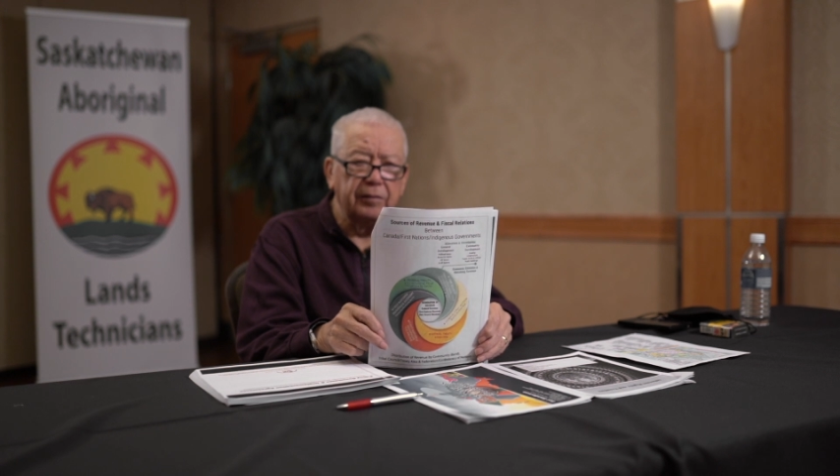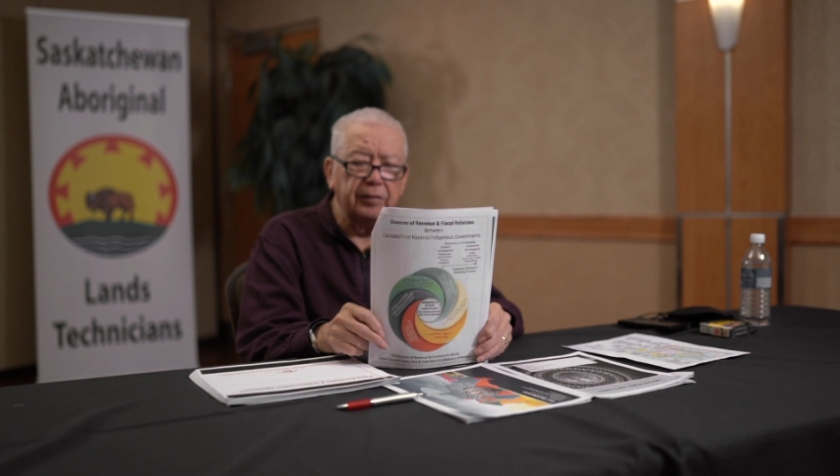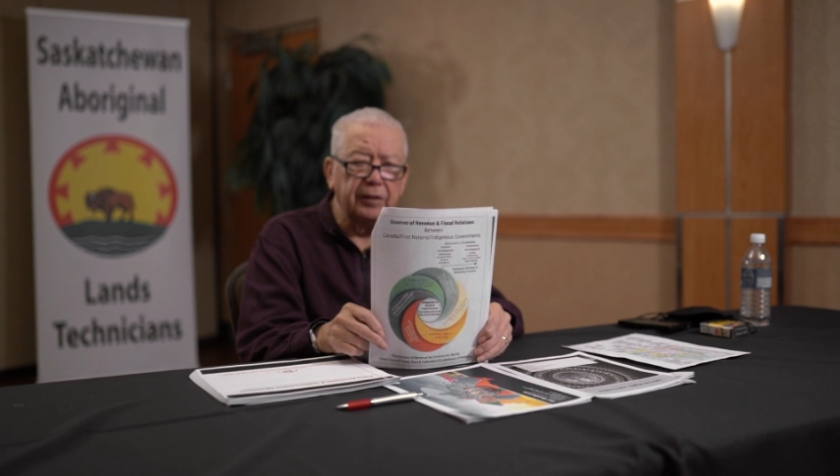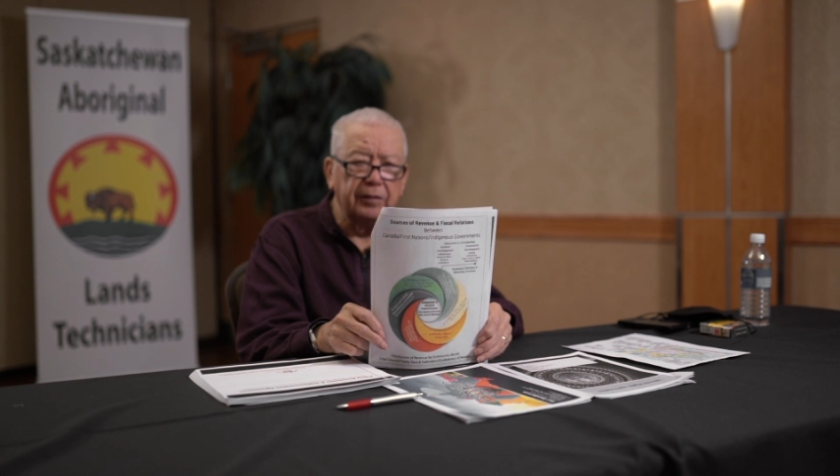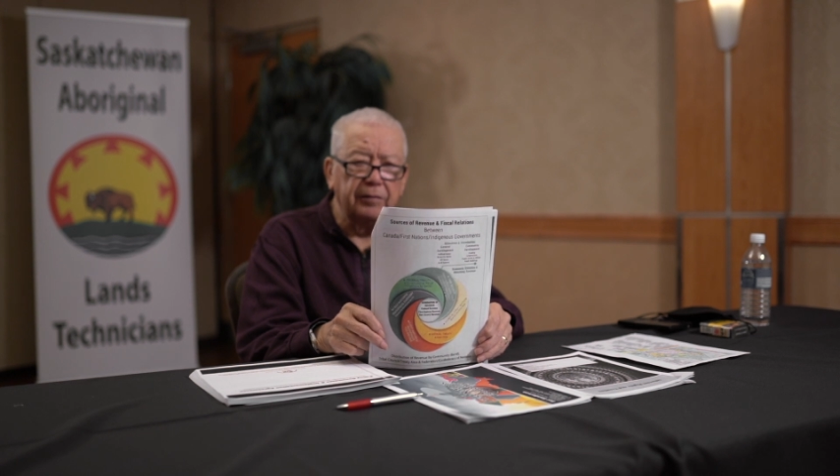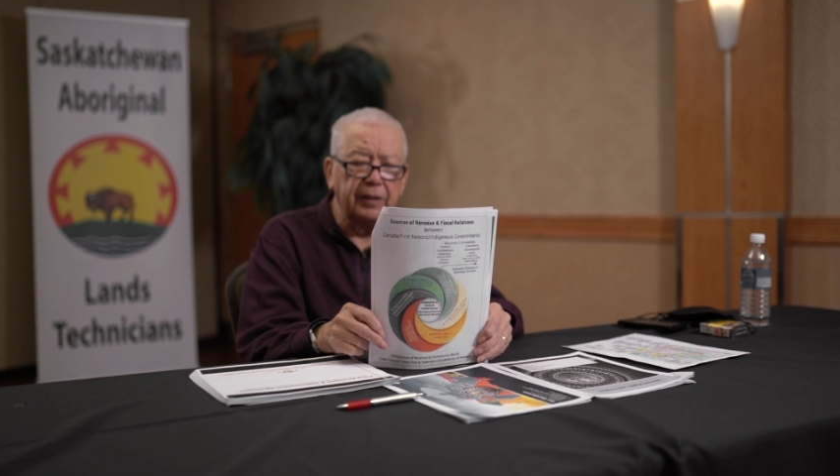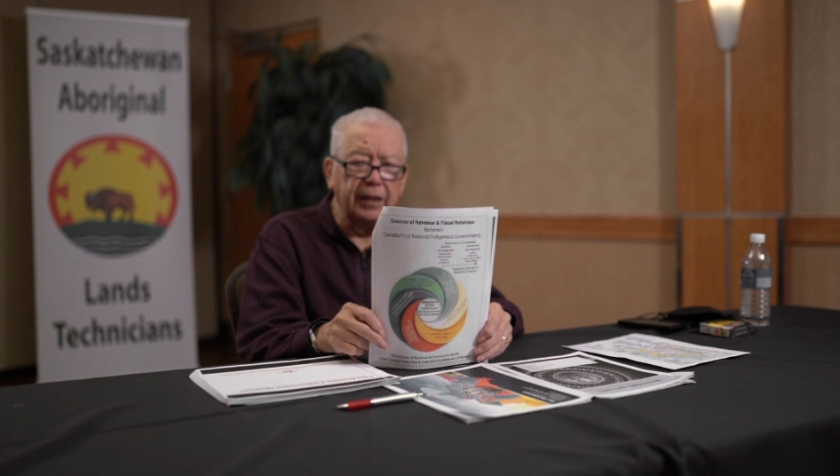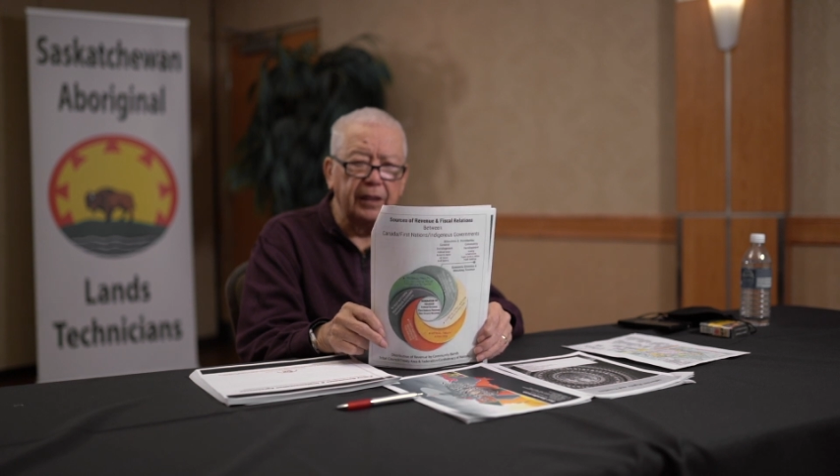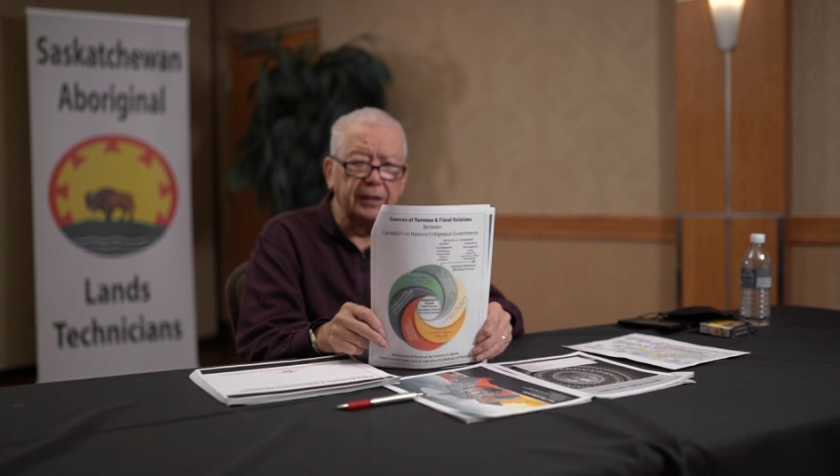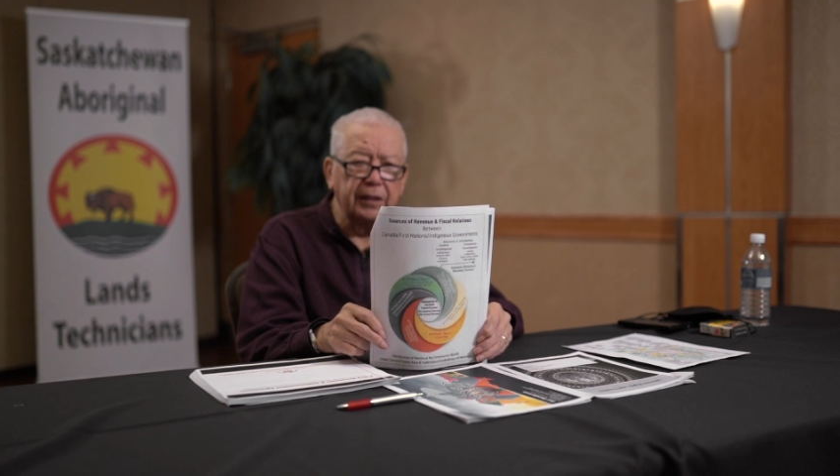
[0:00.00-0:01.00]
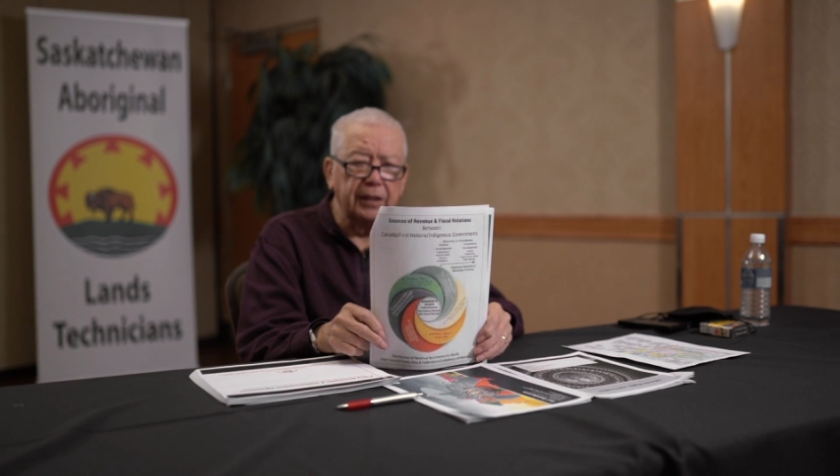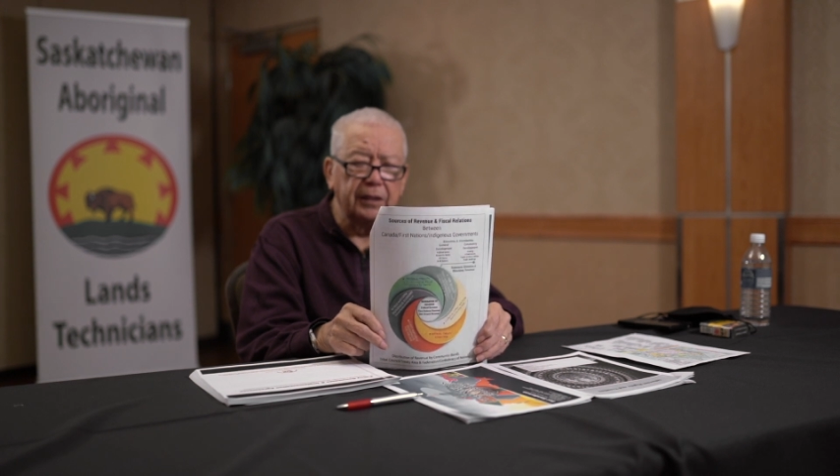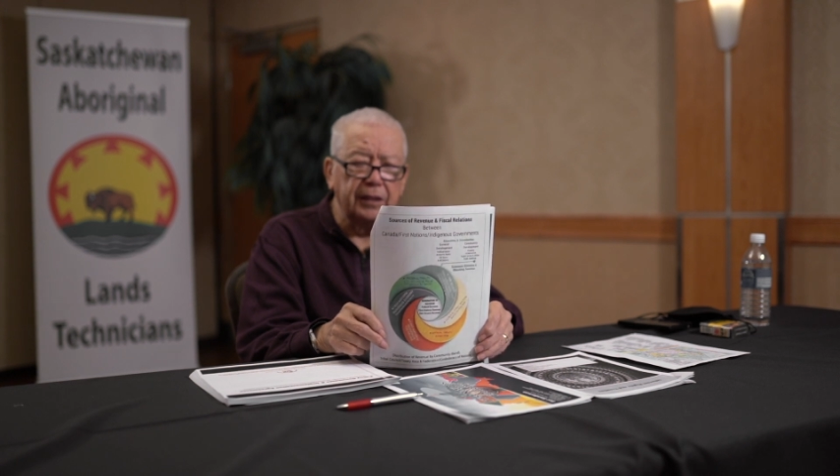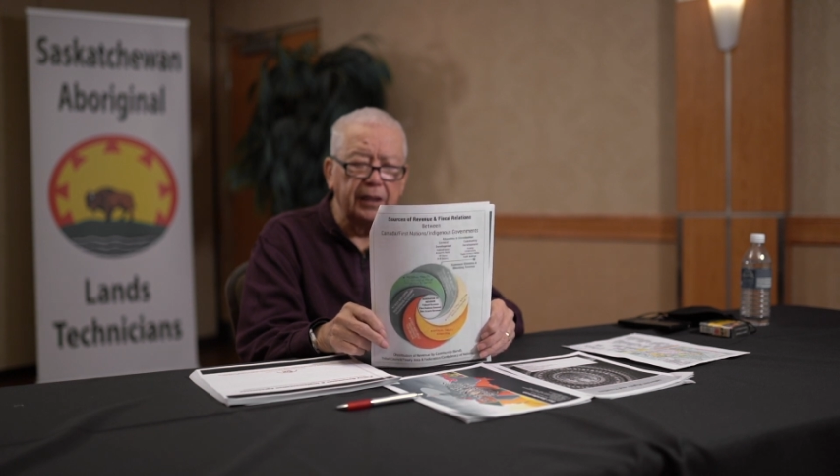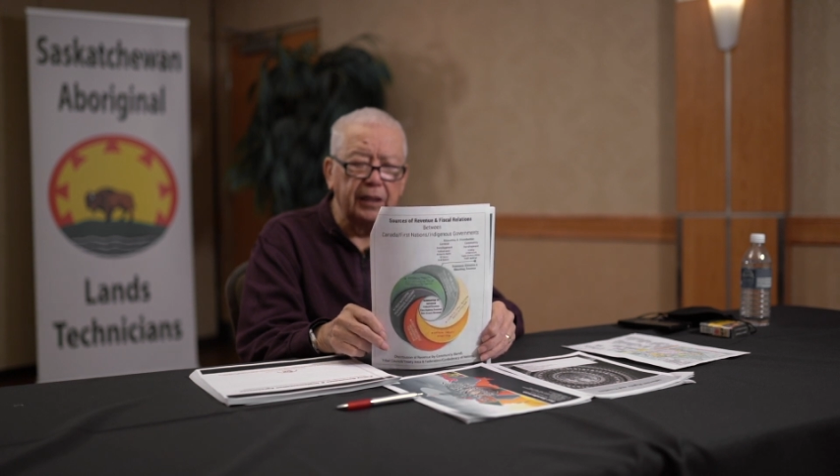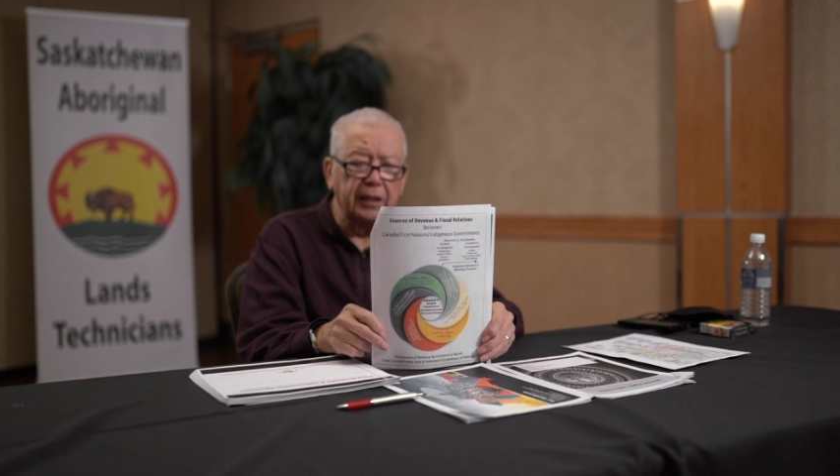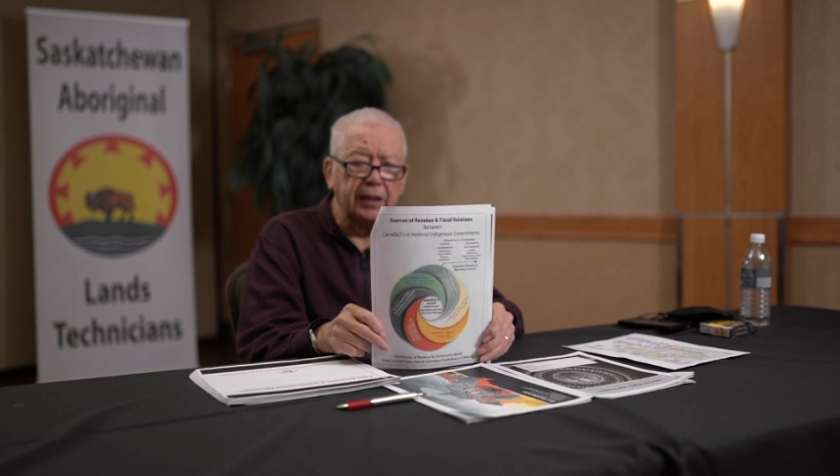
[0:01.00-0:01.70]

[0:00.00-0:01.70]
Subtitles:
for the financing that's needed.